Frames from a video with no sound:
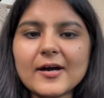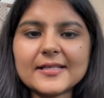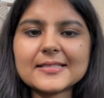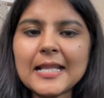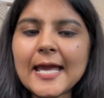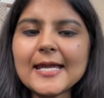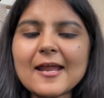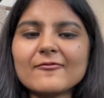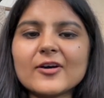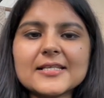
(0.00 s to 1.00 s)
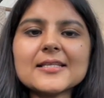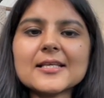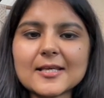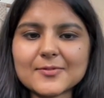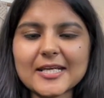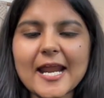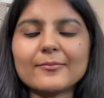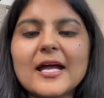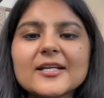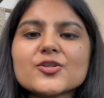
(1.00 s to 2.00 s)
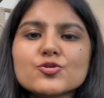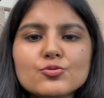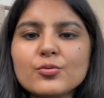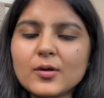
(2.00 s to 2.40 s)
is like and one is subscribe. That is two